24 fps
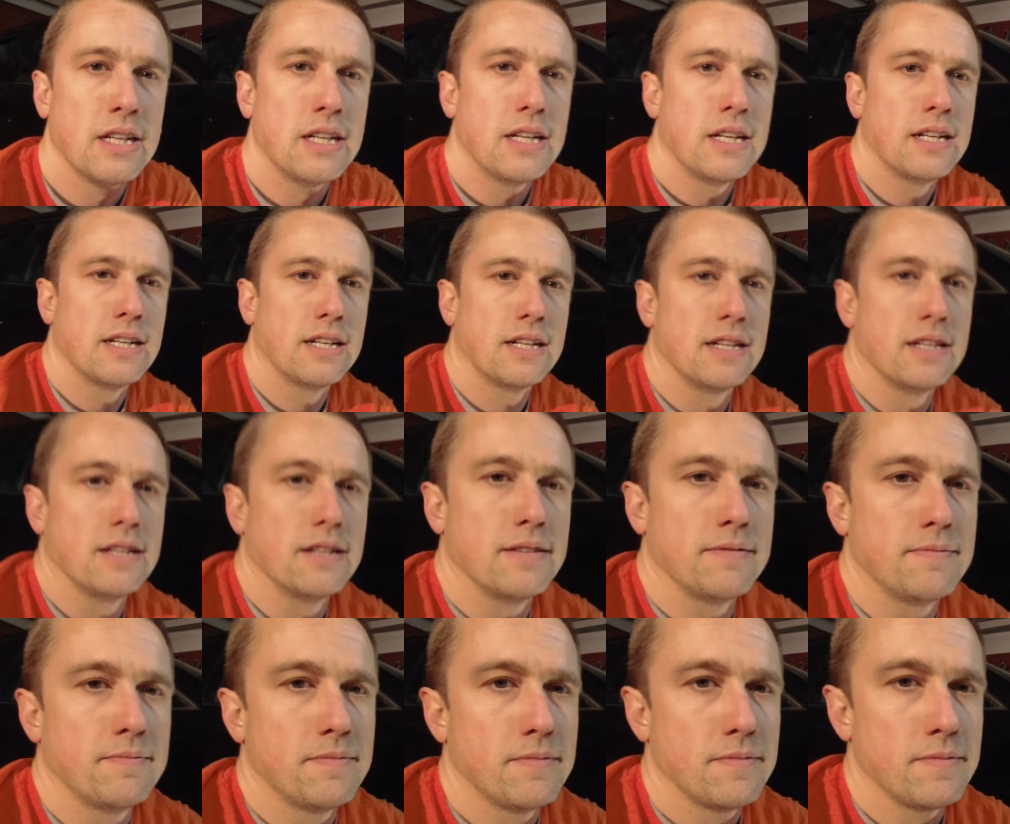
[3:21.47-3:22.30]

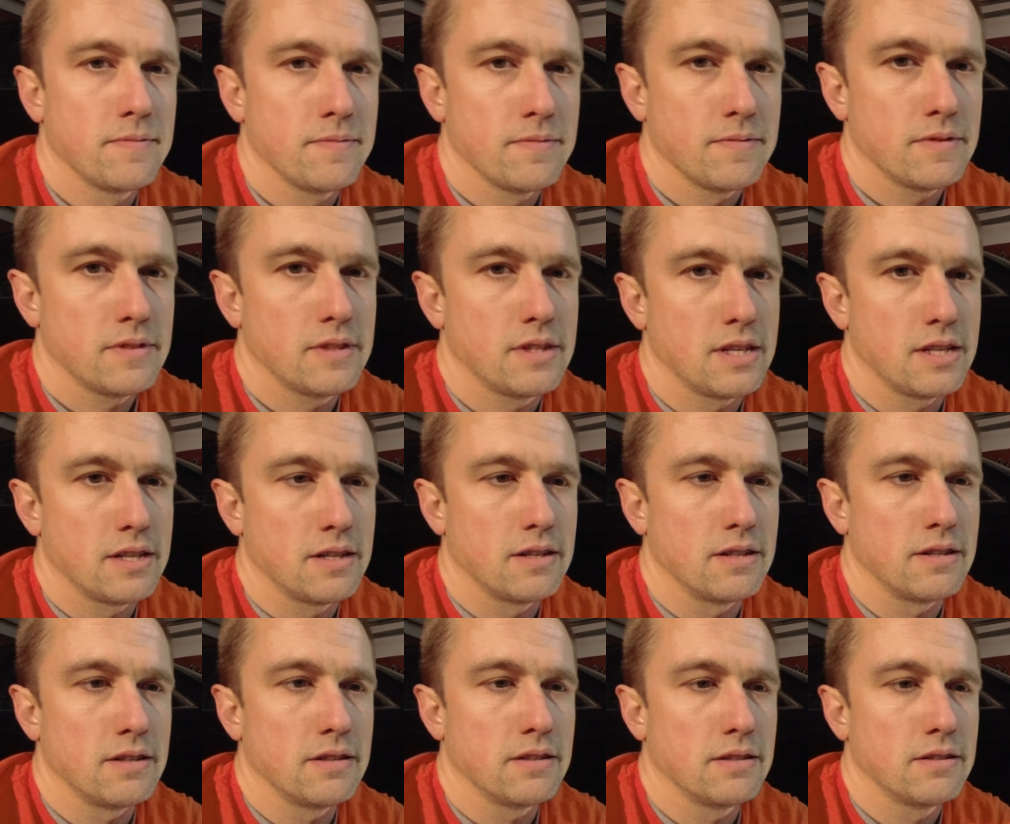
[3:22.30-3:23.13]
that
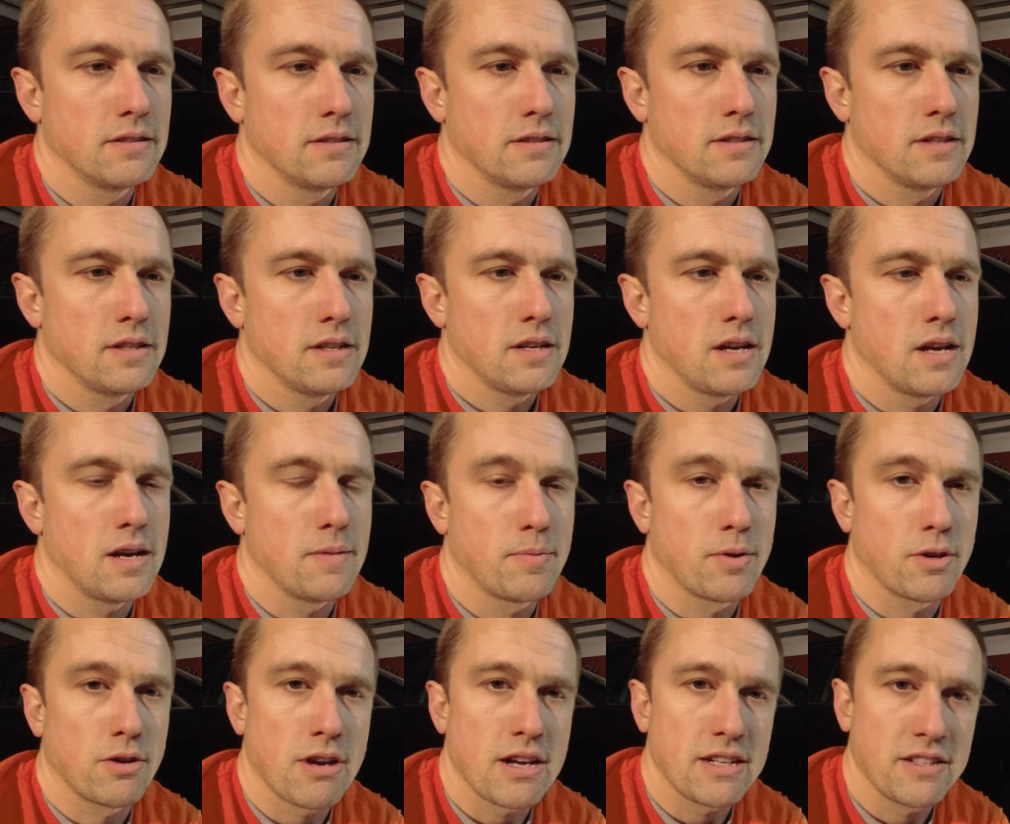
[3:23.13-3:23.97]
are a
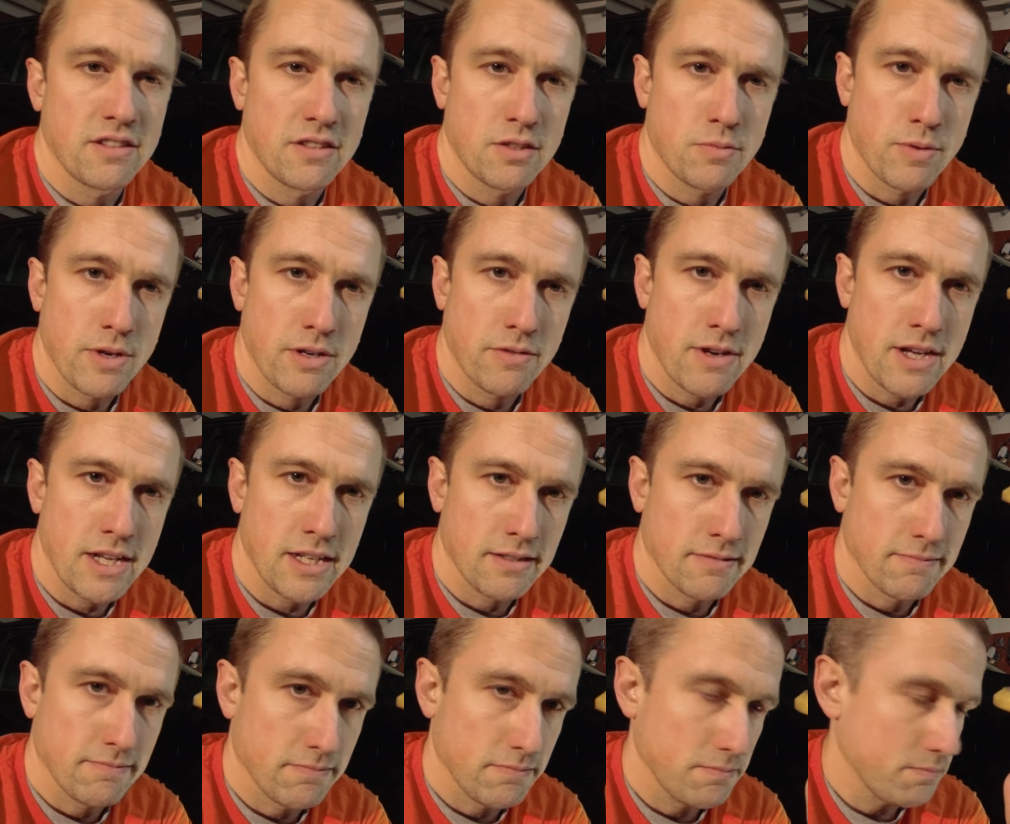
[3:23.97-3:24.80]
progressive spring rate.
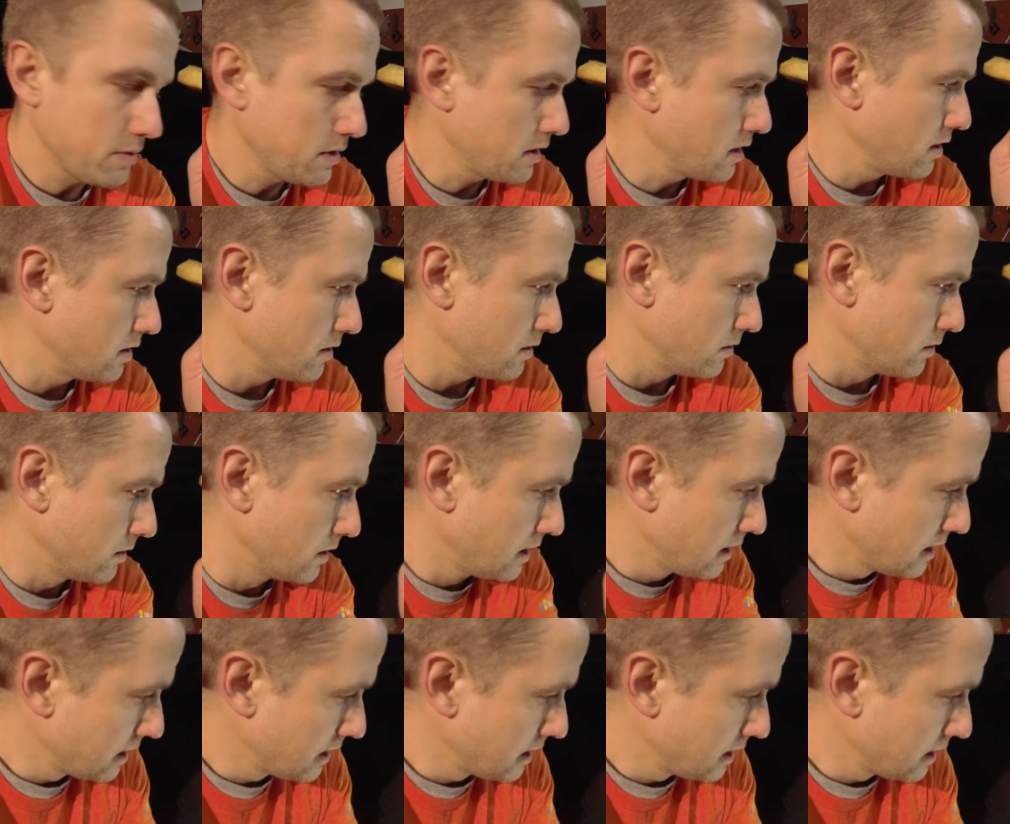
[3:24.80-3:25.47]
So